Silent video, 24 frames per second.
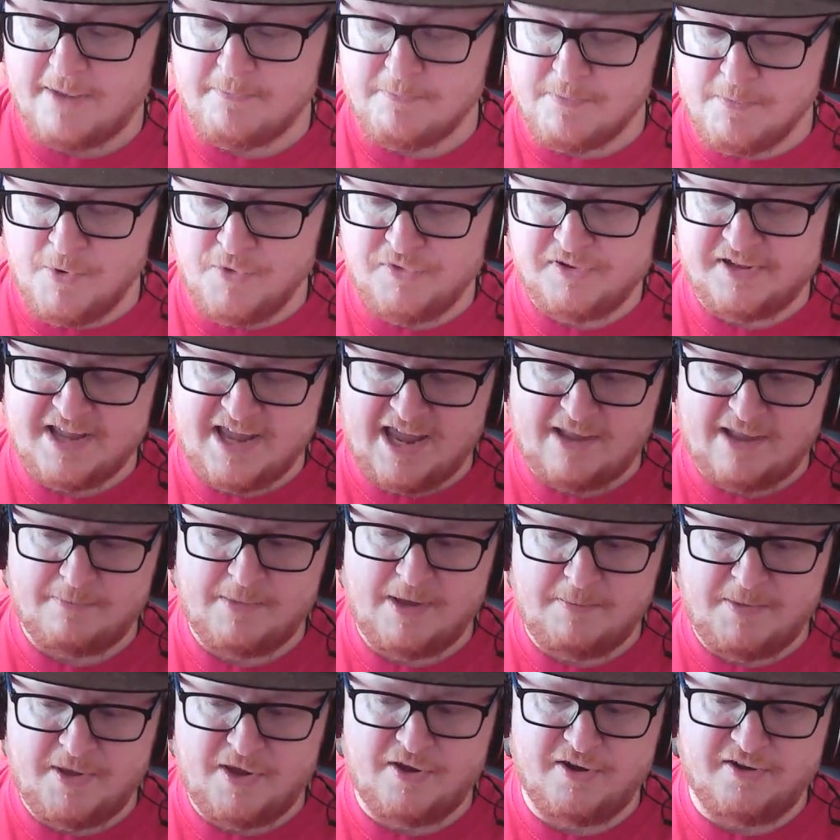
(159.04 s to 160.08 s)
it mostly
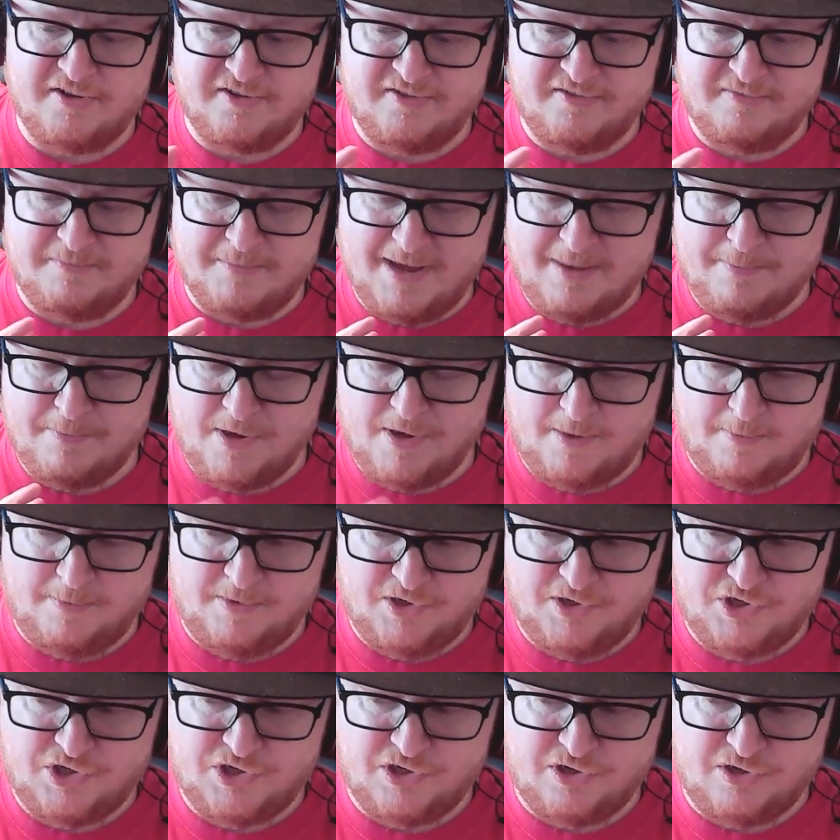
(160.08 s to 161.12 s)
hit me because of my
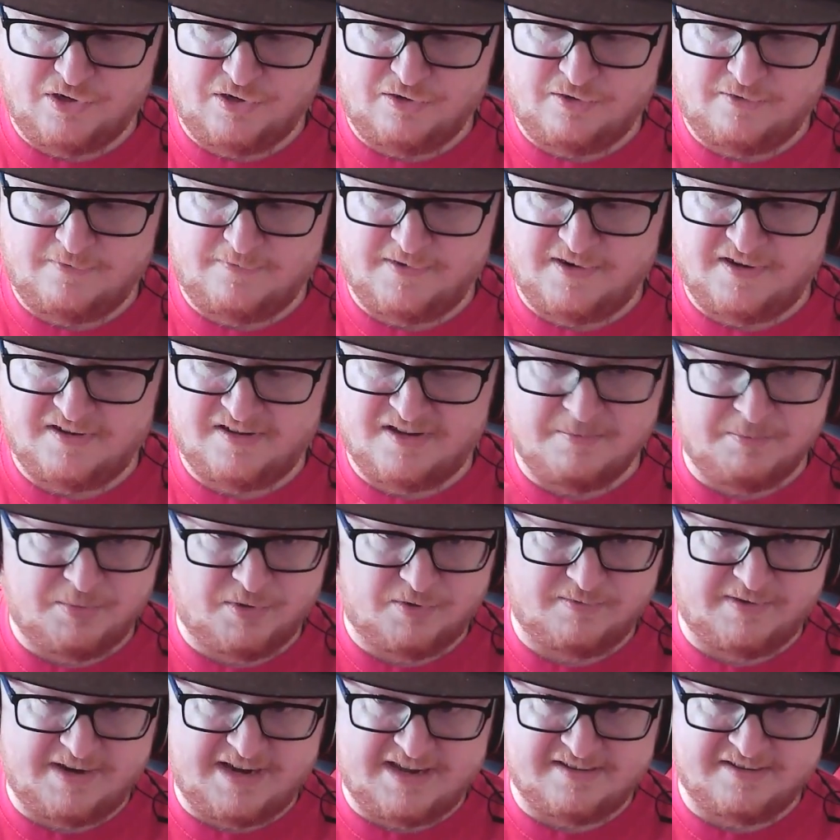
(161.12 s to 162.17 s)
publisher, for the
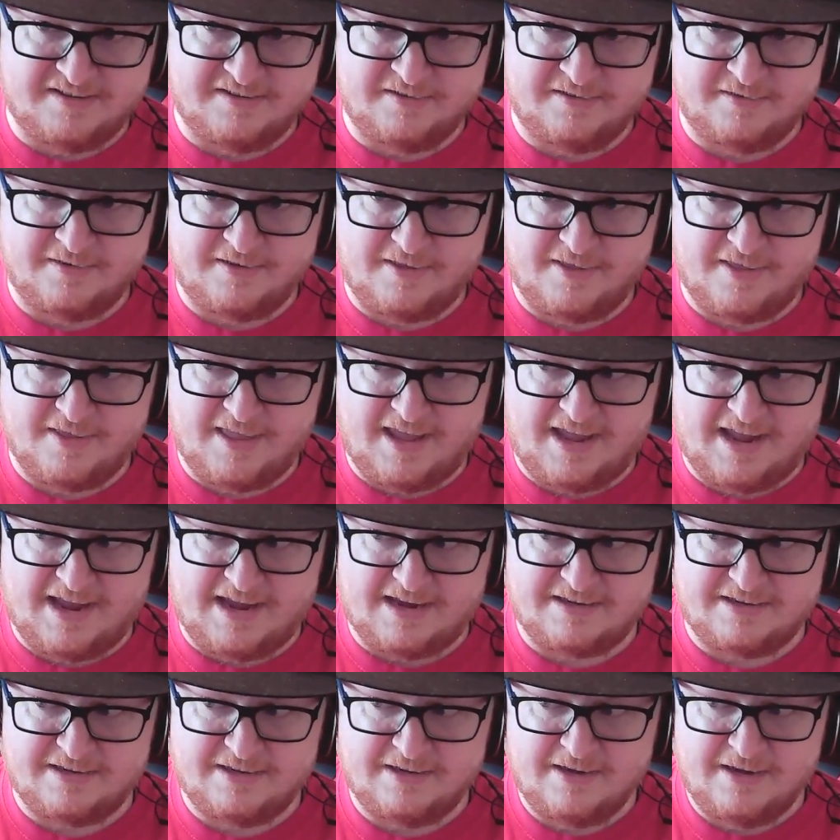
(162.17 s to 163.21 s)
simple reason
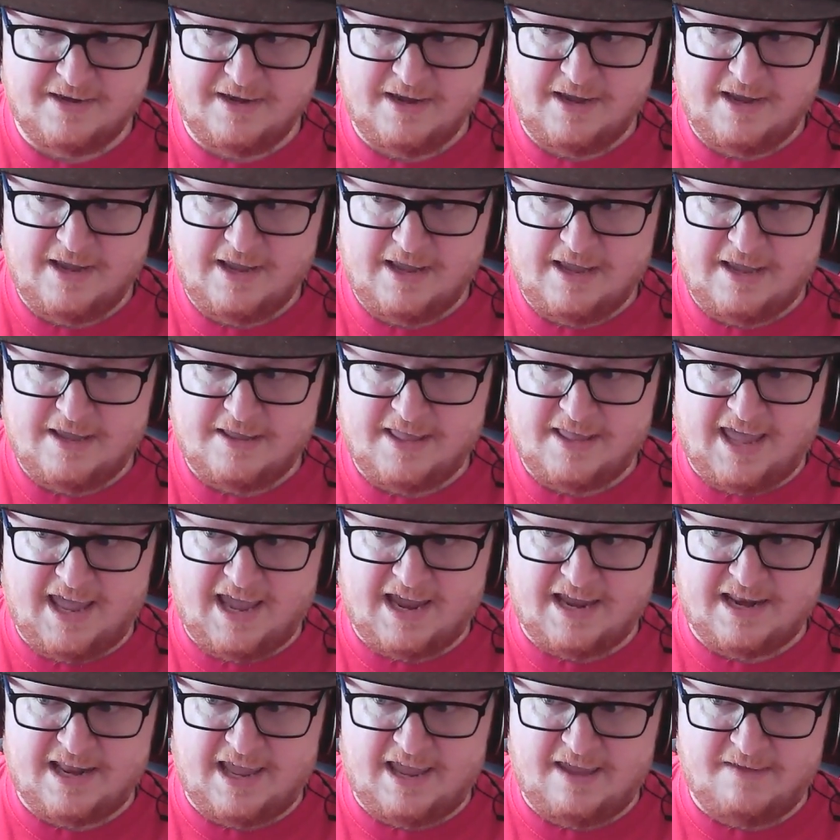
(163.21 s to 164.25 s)
that they
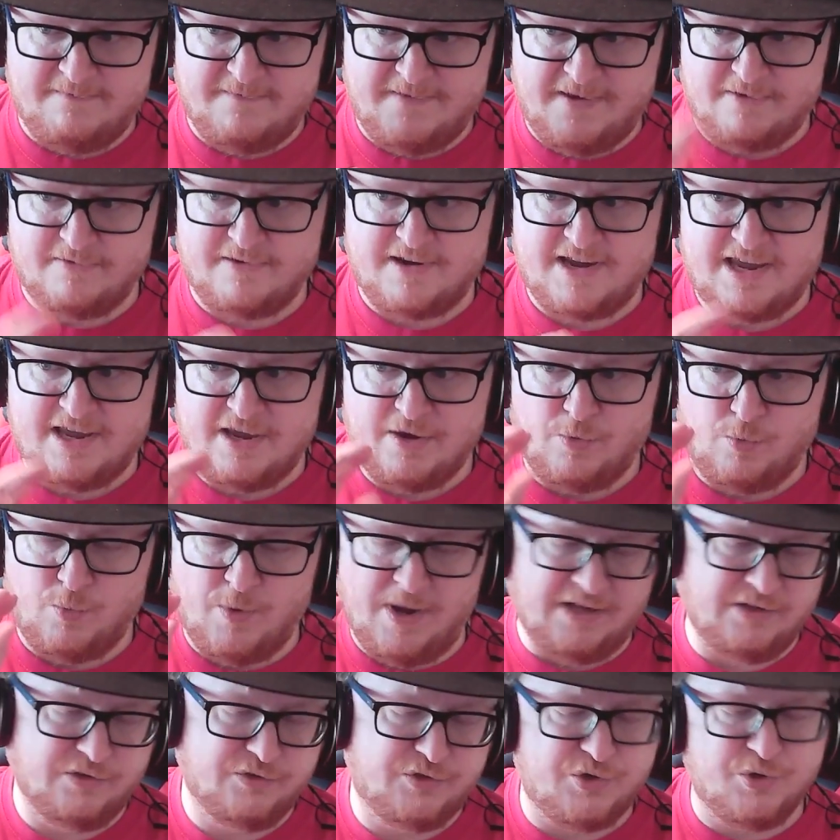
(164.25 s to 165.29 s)
had a very
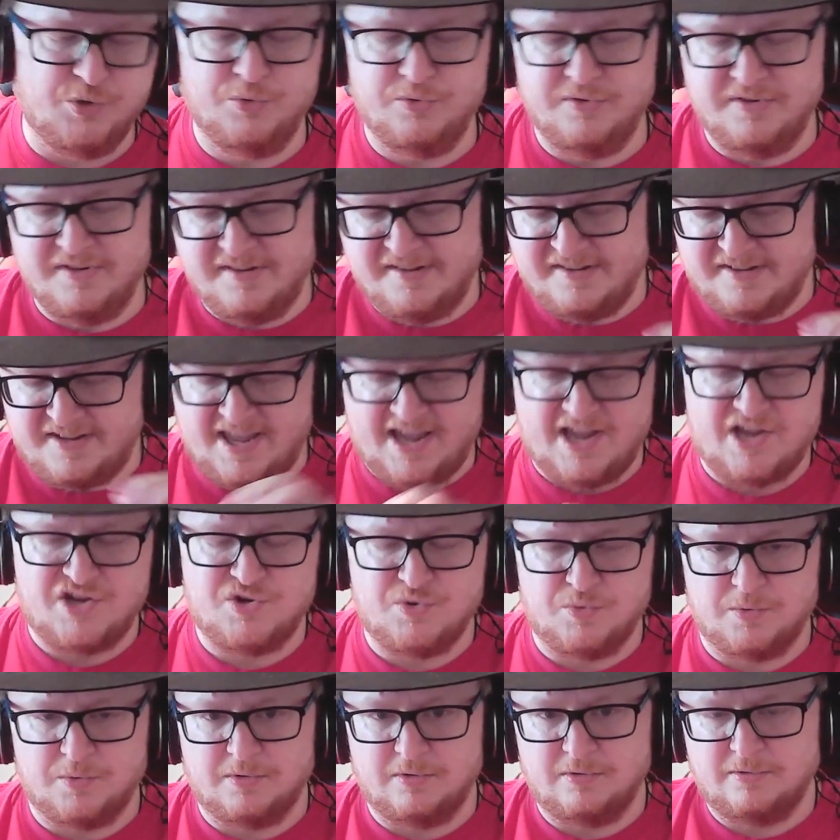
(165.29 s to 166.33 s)
well-tuned
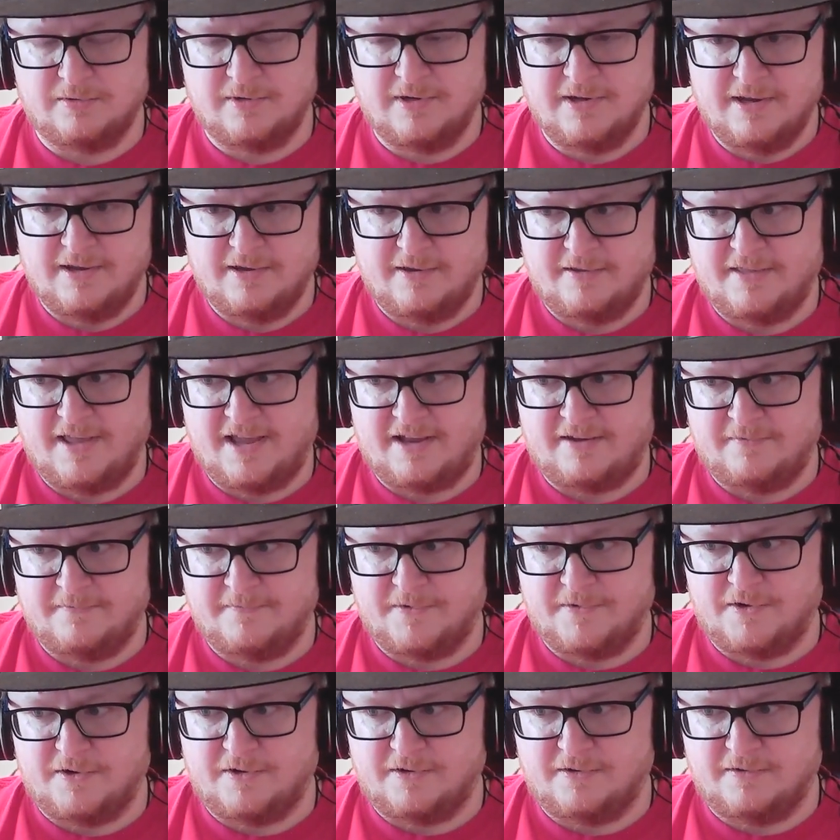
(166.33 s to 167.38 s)
schedule that
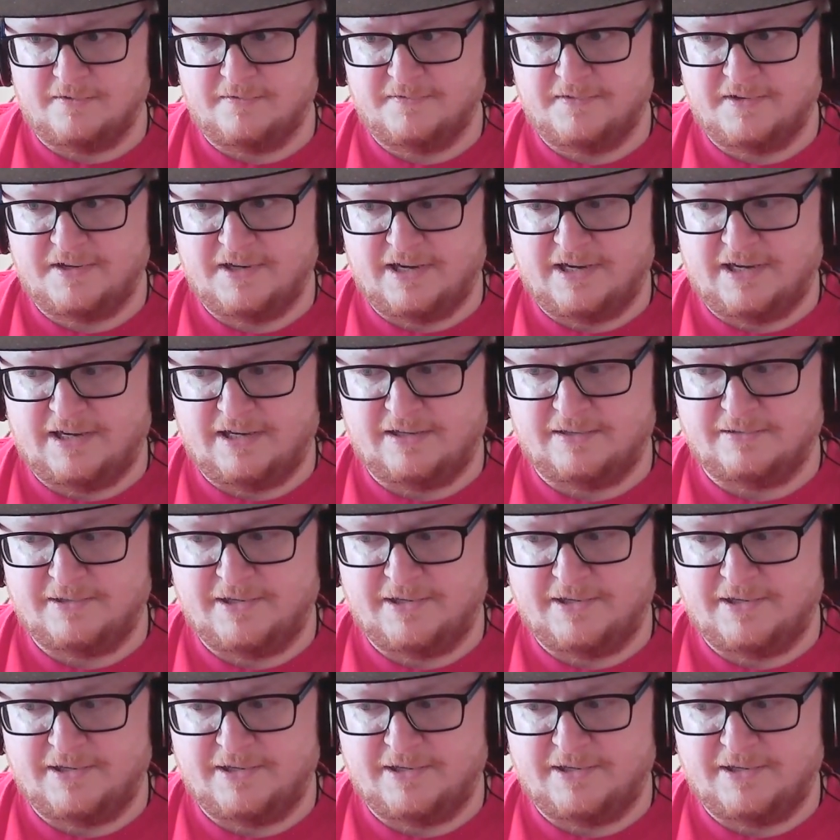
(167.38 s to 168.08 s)
involved,